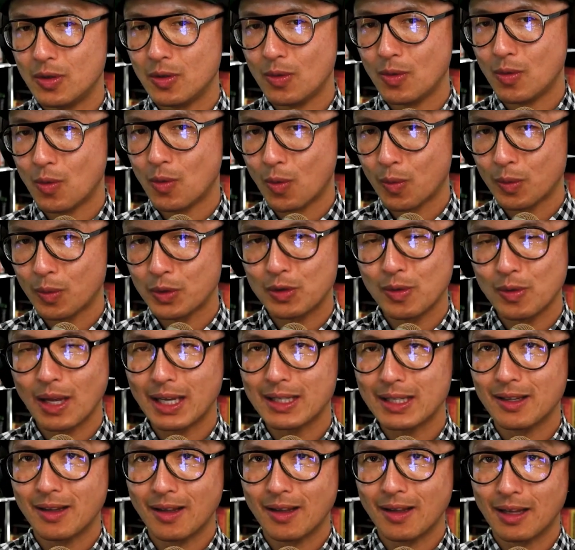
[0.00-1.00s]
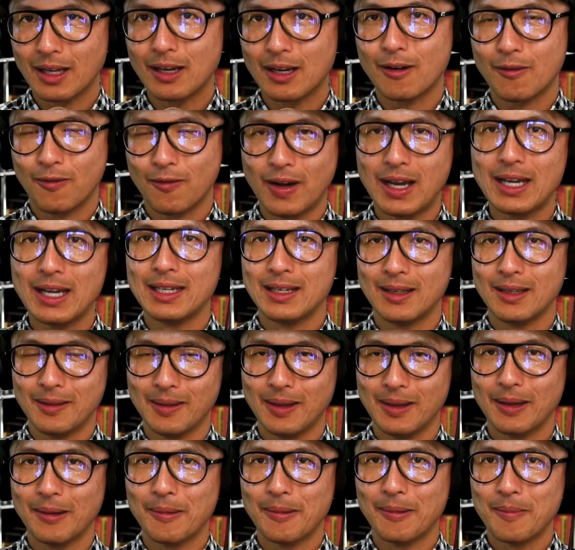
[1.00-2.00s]
or would you like to clarify
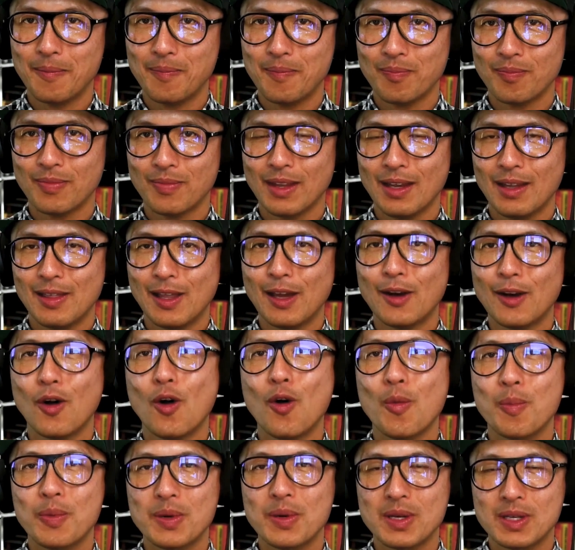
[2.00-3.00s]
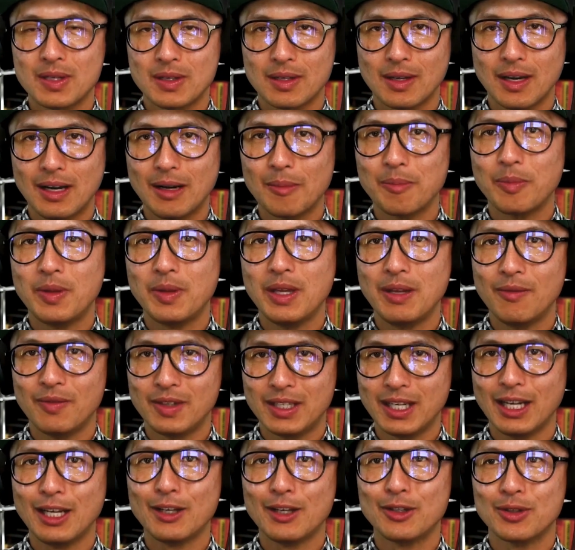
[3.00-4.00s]
anything? That opens up the
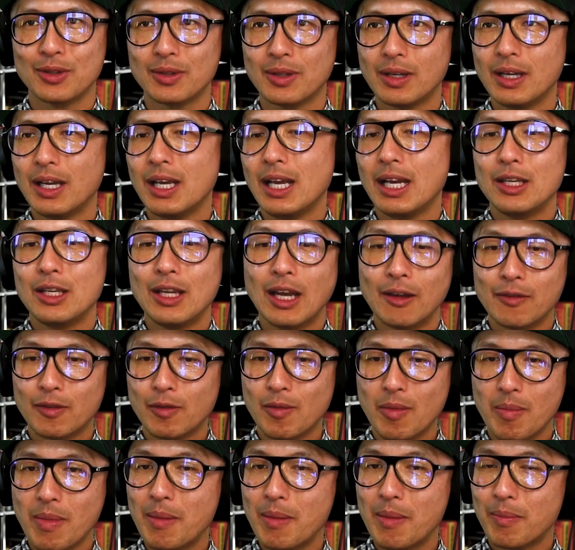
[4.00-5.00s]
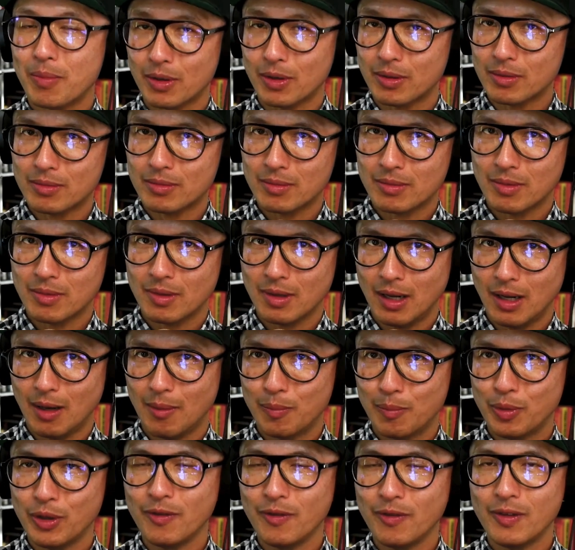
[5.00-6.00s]
invitation. You have to remember a
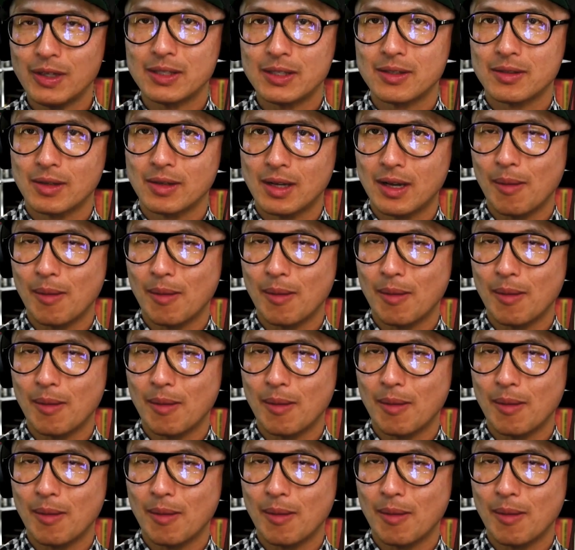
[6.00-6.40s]
previous uh,